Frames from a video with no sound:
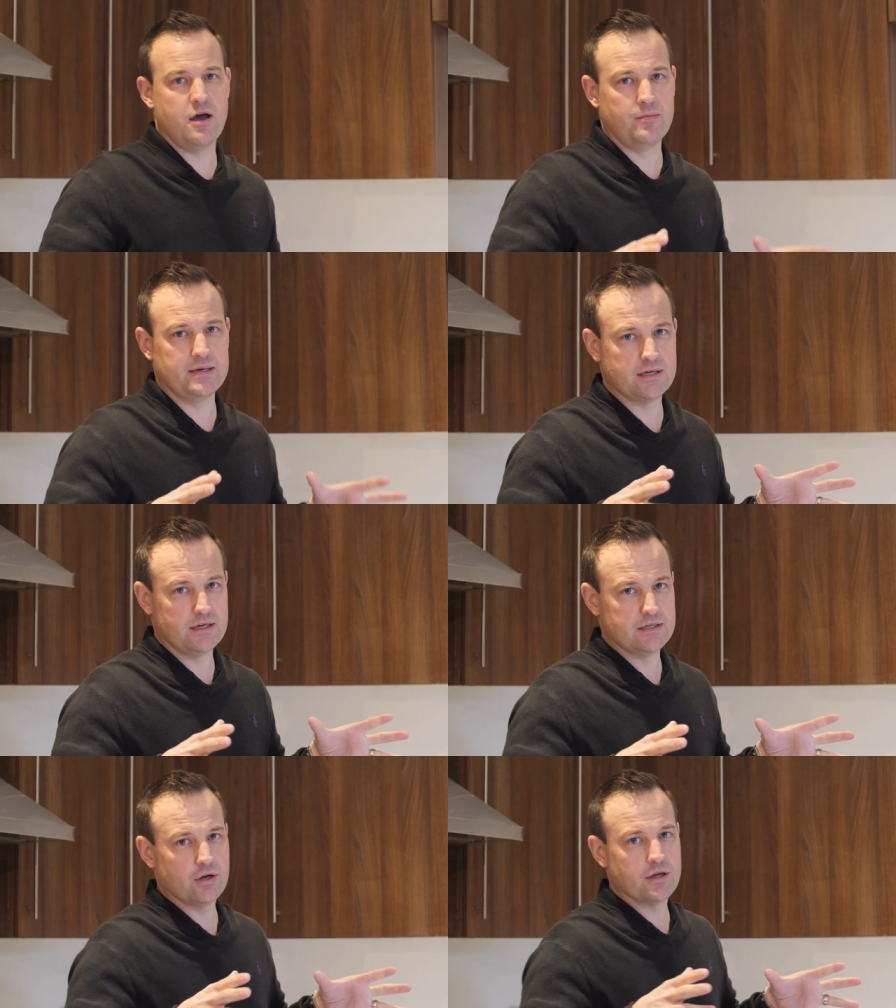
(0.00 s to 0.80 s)
at home, is,
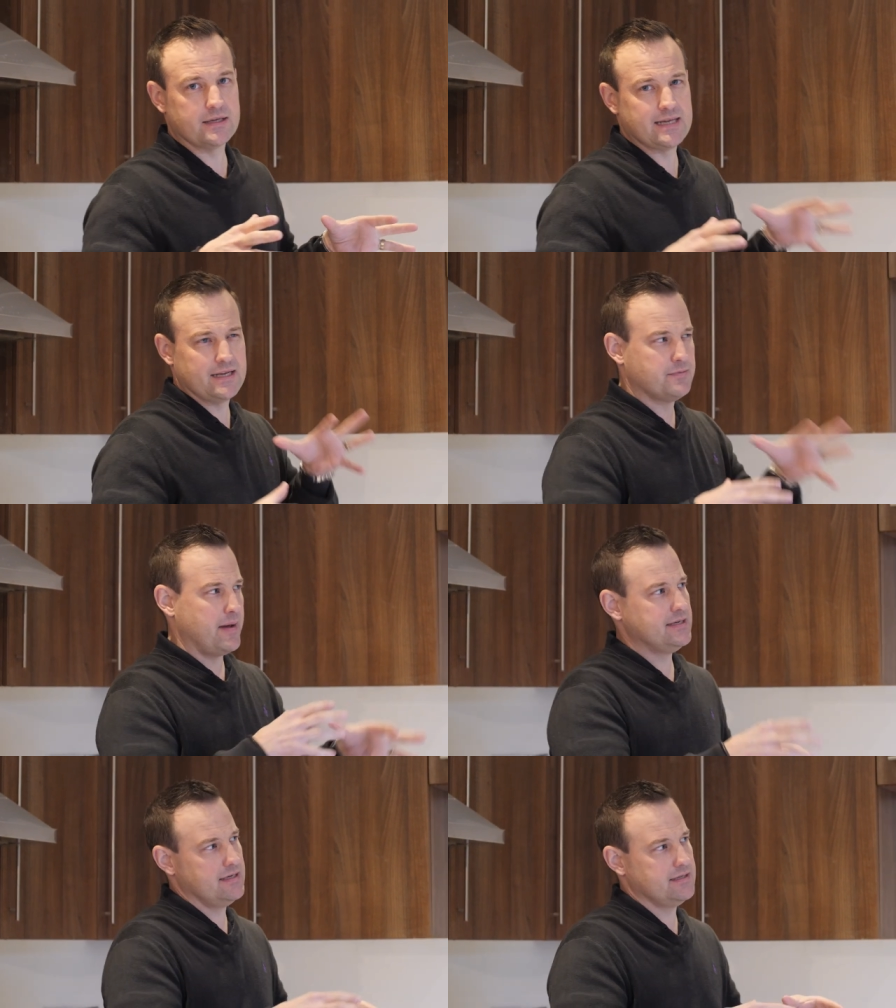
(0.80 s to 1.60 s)
is look at the dead
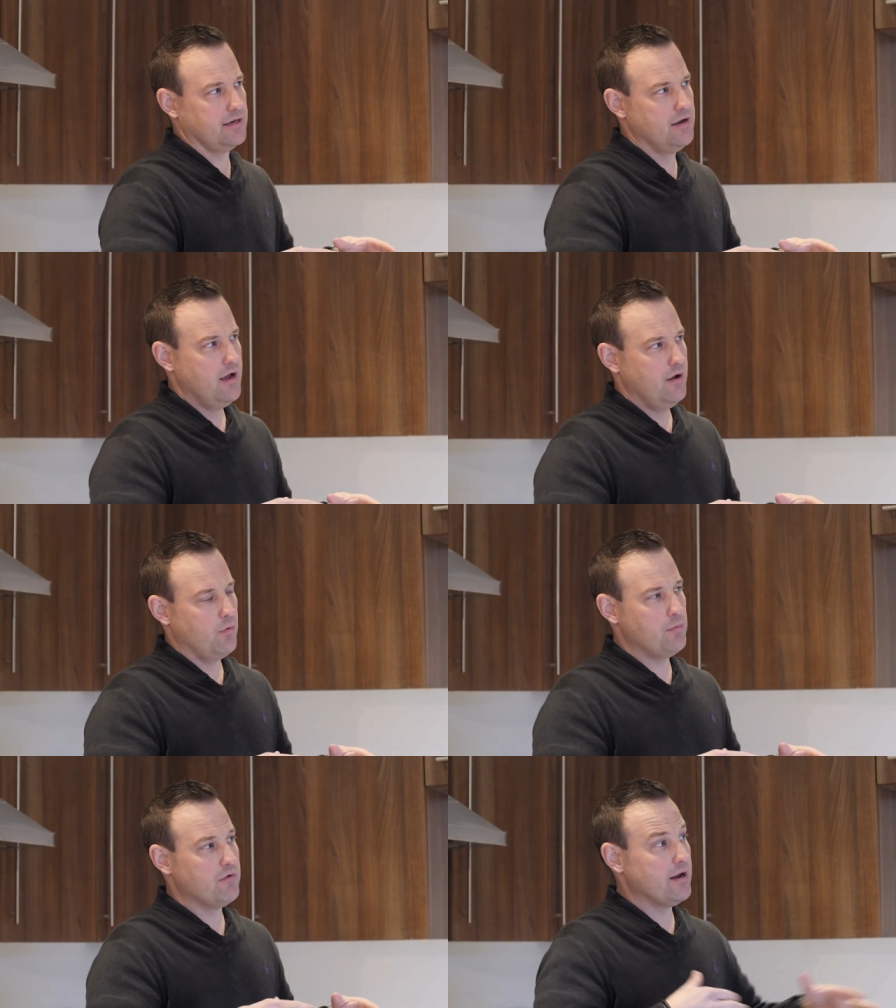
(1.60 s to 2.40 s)
spaces. And
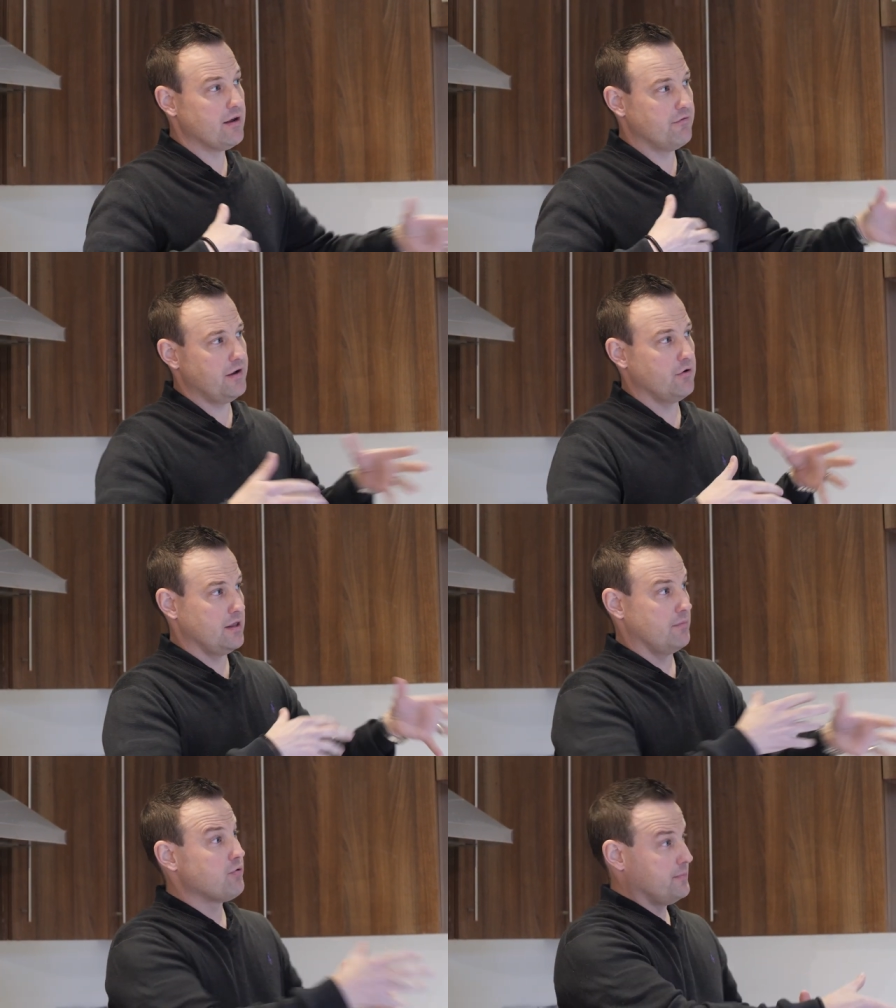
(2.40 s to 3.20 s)
when we're
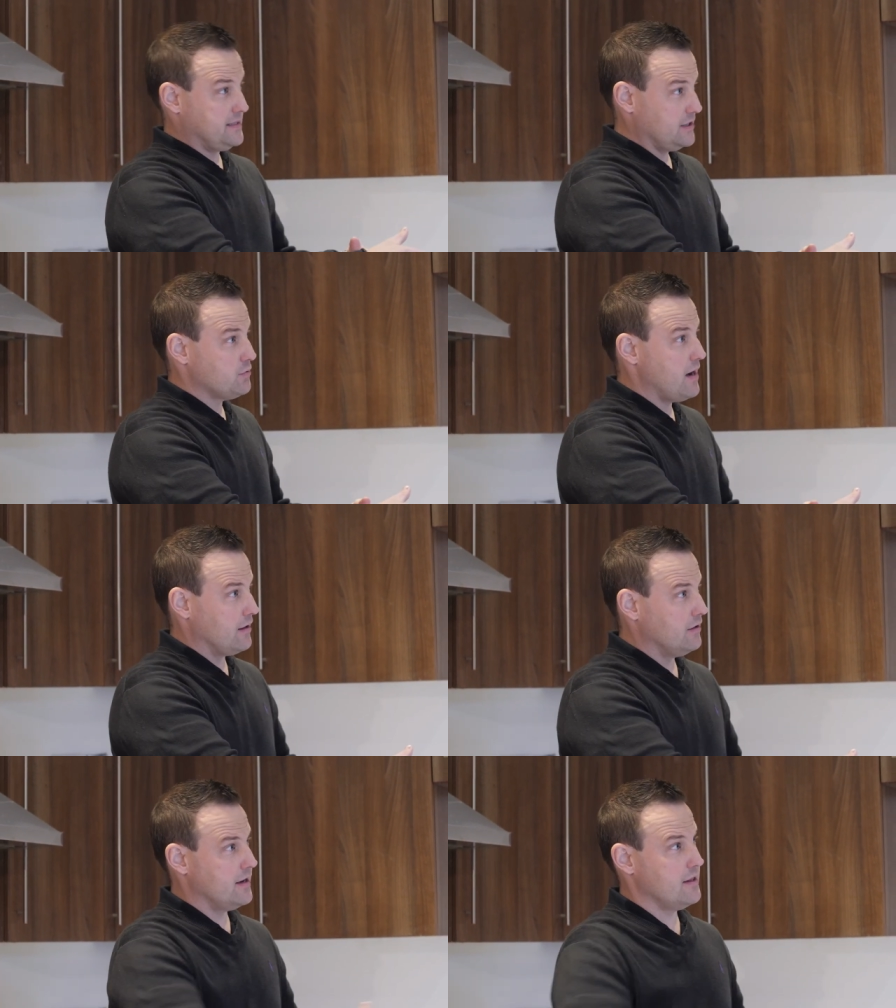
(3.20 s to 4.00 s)
reconfiguring the property as
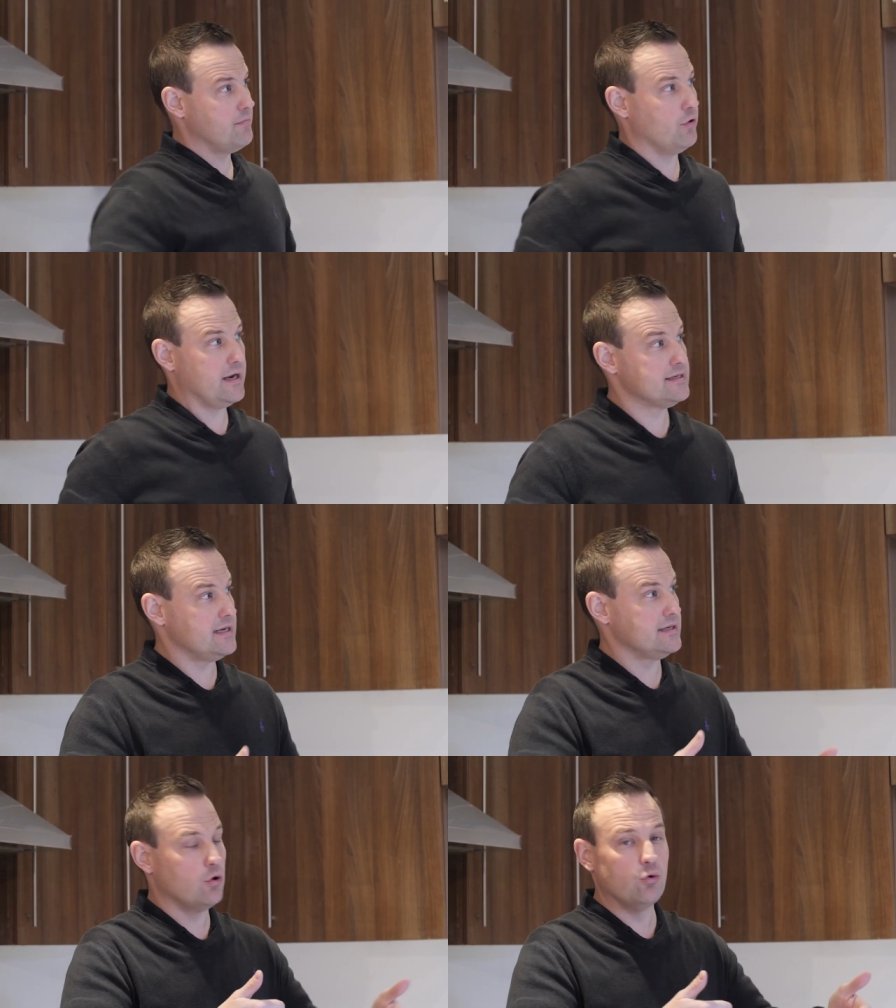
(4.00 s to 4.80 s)
well, another yeah. point
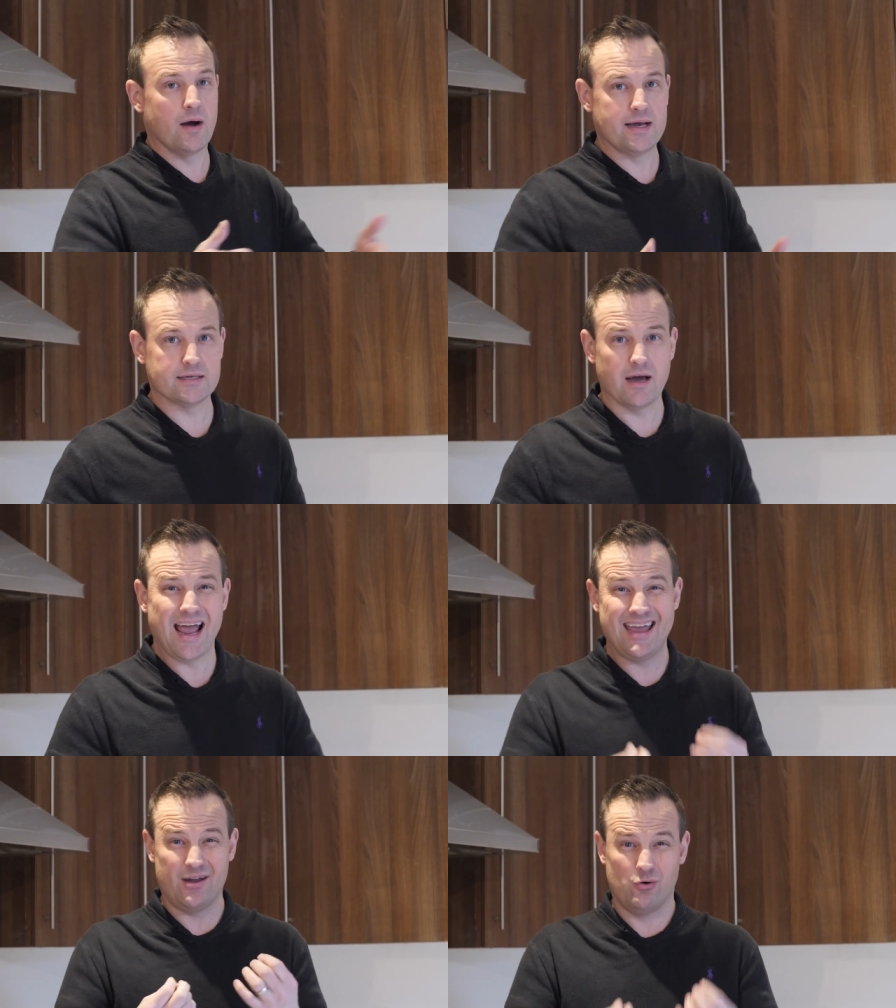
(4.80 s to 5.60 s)
is, is hallways. I
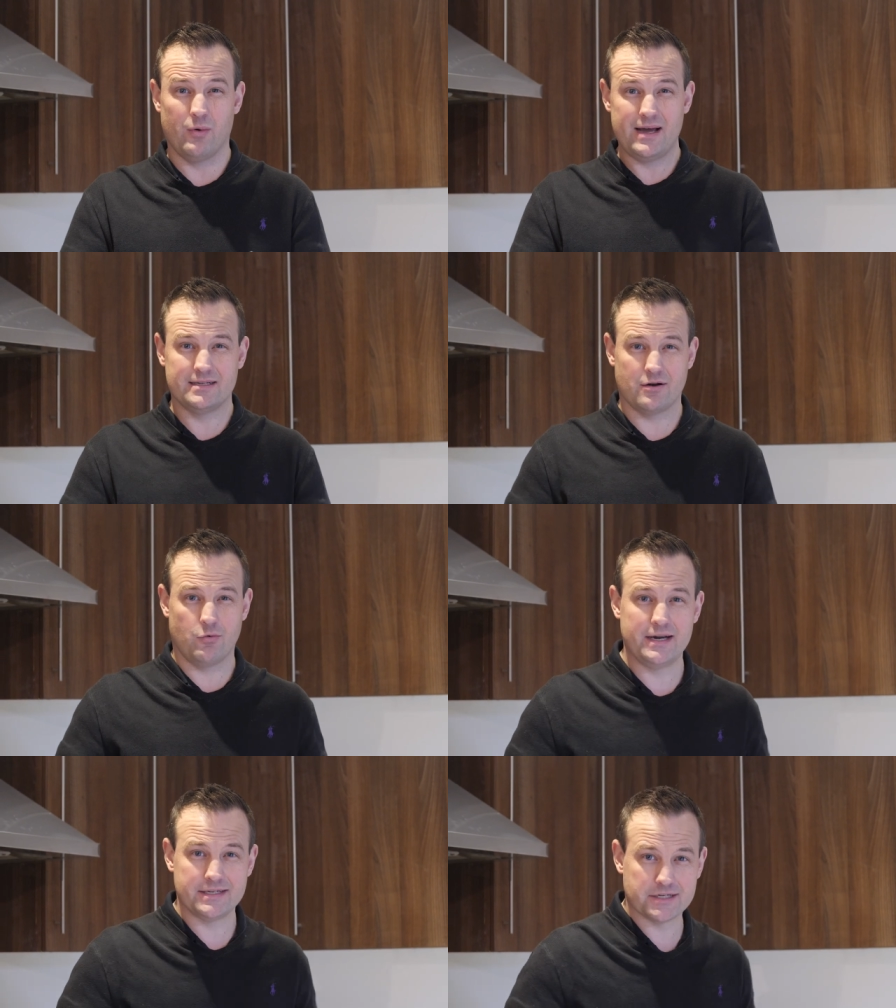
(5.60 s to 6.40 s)
hate hallways, they're a
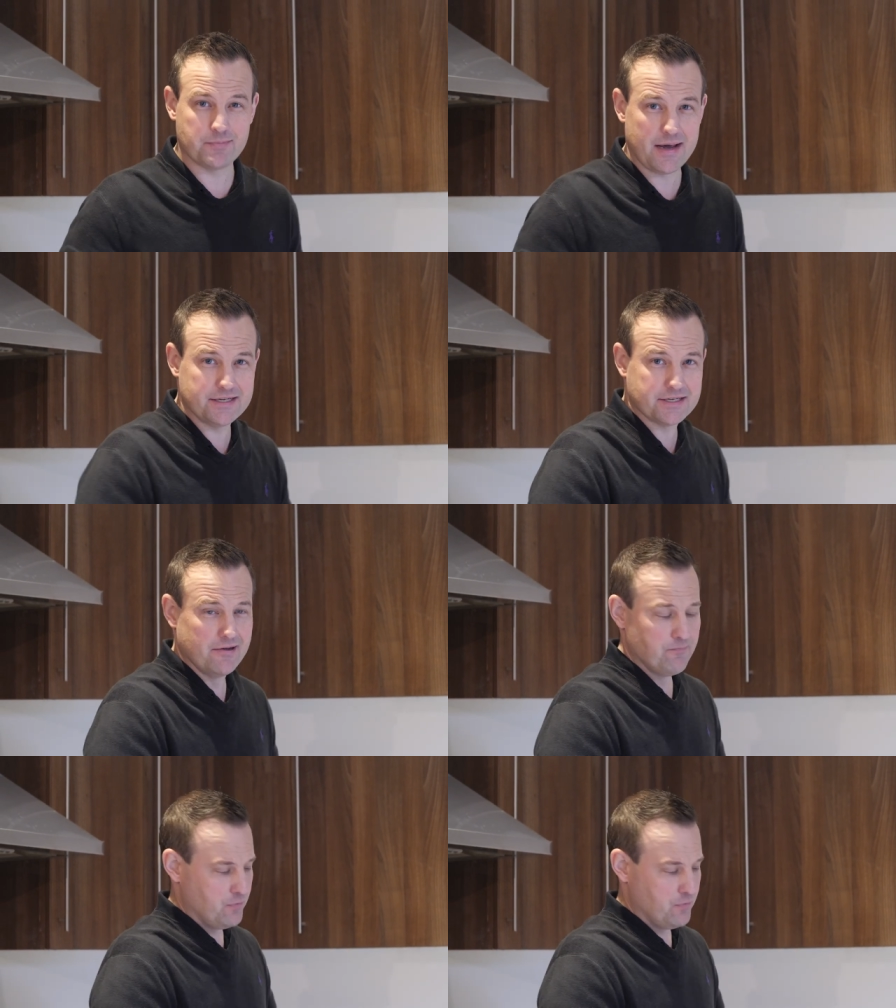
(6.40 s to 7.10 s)
waste of space.